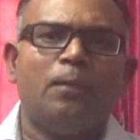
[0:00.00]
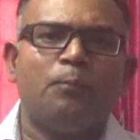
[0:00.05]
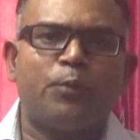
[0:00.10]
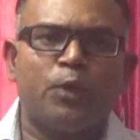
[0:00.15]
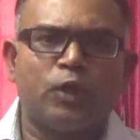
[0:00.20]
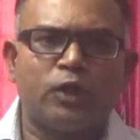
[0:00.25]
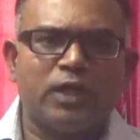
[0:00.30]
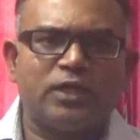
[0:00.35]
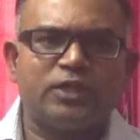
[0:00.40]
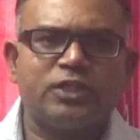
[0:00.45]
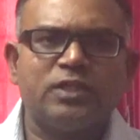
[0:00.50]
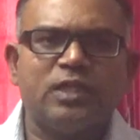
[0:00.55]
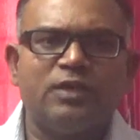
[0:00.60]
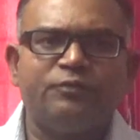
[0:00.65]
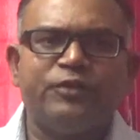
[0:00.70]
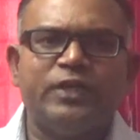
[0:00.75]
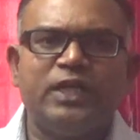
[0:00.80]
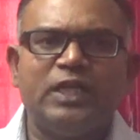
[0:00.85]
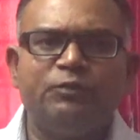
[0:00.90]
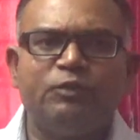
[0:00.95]
protection
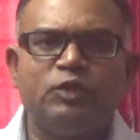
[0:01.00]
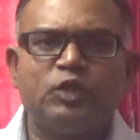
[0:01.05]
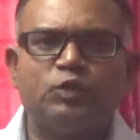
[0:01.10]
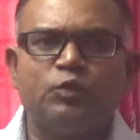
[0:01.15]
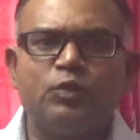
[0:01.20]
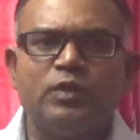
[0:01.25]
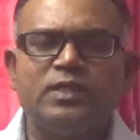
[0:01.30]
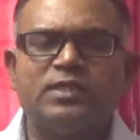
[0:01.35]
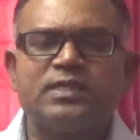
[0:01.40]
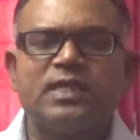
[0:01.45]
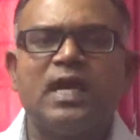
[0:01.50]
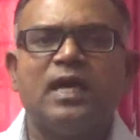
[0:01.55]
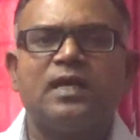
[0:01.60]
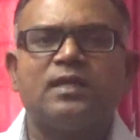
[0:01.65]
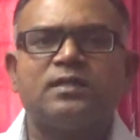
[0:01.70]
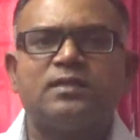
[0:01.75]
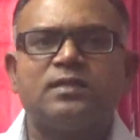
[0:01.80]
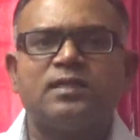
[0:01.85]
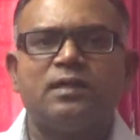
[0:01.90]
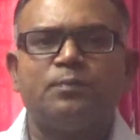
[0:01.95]
of individuals
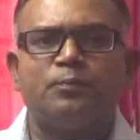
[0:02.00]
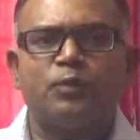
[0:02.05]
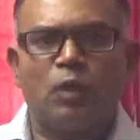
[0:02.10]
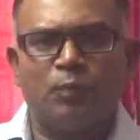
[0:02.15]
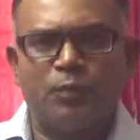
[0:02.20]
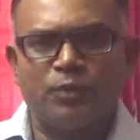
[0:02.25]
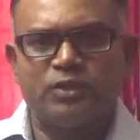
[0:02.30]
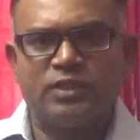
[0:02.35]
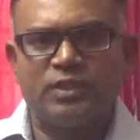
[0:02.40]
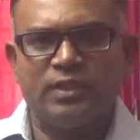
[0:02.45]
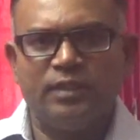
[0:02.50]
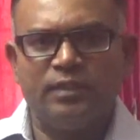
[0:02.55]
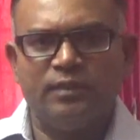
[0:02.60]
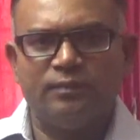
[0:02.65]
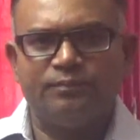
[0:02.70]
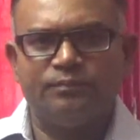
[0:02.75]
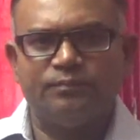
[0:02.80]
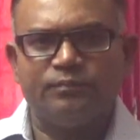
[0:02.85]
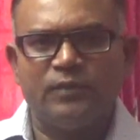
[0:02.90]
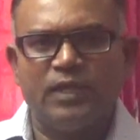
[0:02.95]
and property,